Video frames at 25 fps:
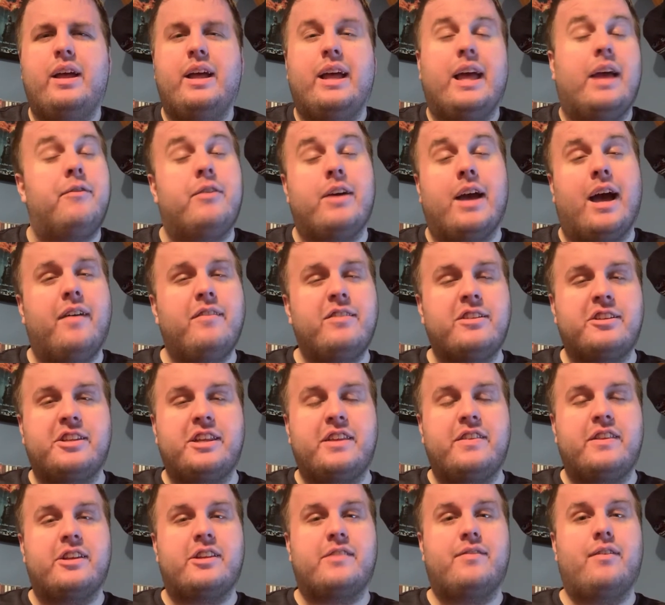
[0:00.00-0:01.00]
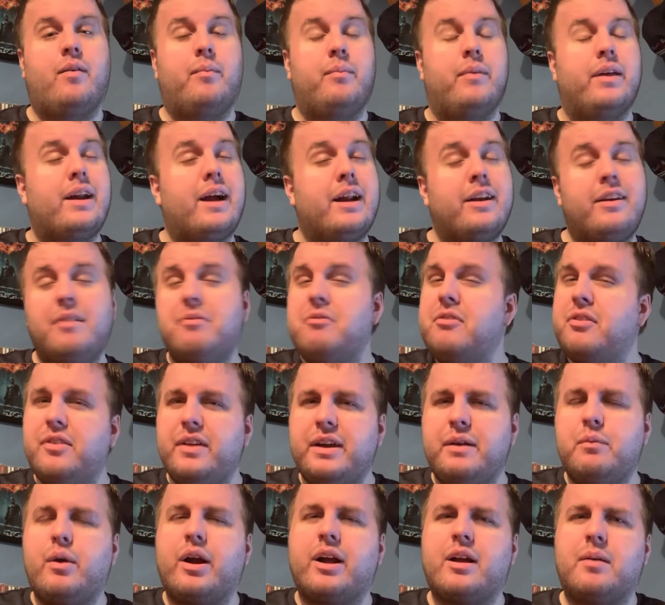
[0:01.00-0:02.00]
If you haven't seen this film, then I
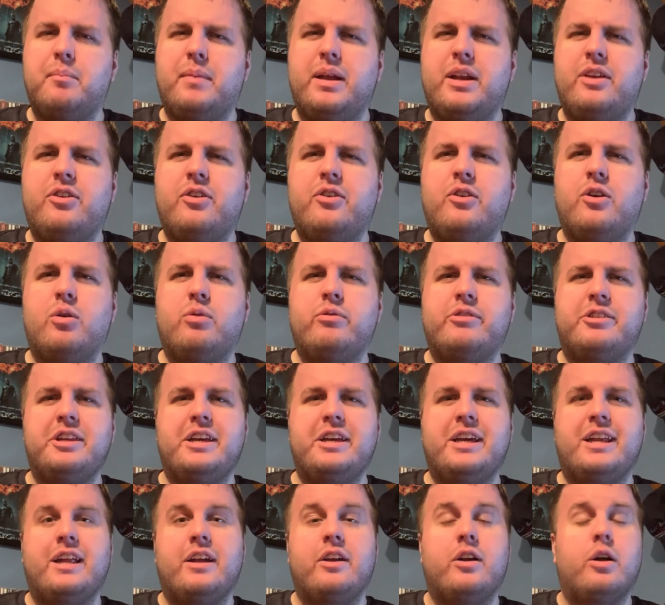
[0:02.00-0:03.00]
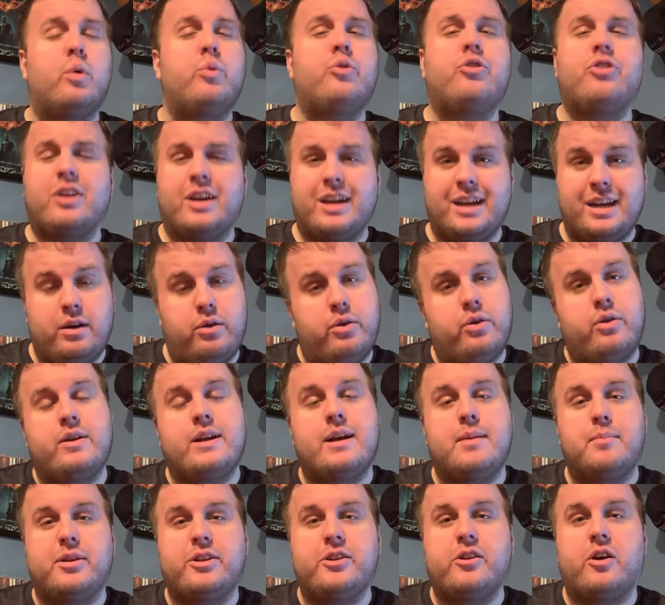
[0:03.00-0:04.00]
definitely recommend you go see it and go check it out on
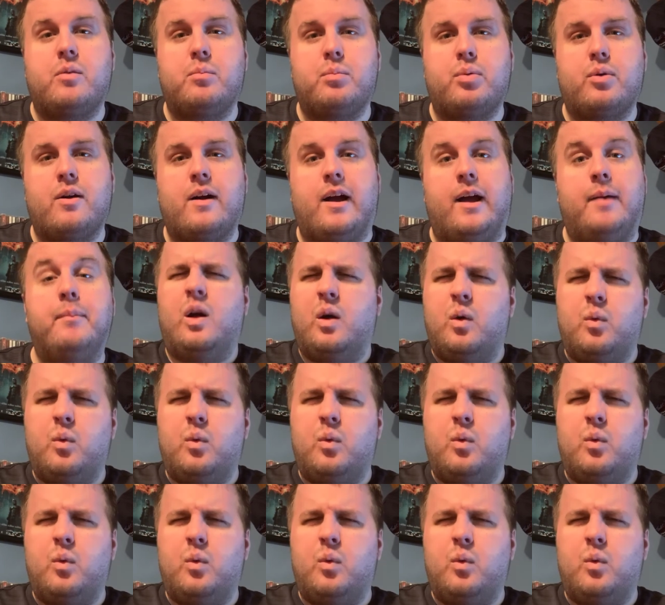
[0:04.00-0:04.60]
Amazon Prime.